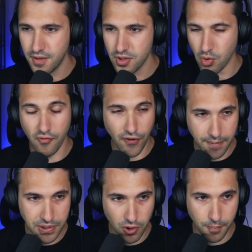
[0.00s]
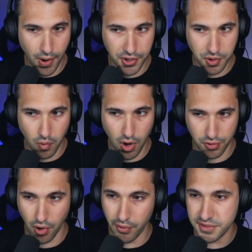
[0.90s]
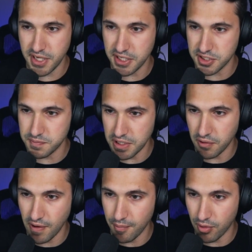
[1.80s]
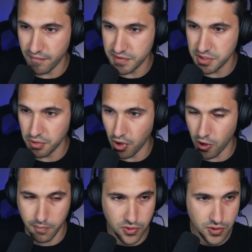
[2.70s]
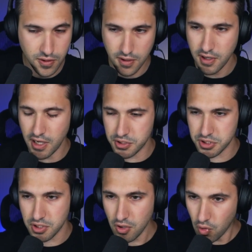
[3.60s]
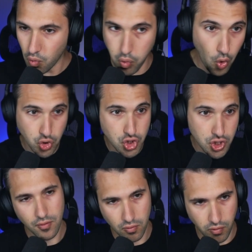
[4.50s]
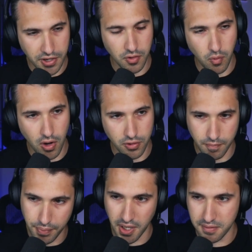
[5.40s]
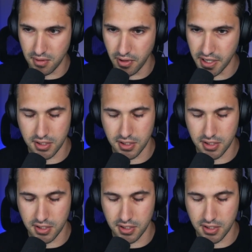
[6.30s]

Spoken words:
So if I'm near a body of water, all it takes is me to grab one of his little arms and just whoosh right in the water, bottom of the lake,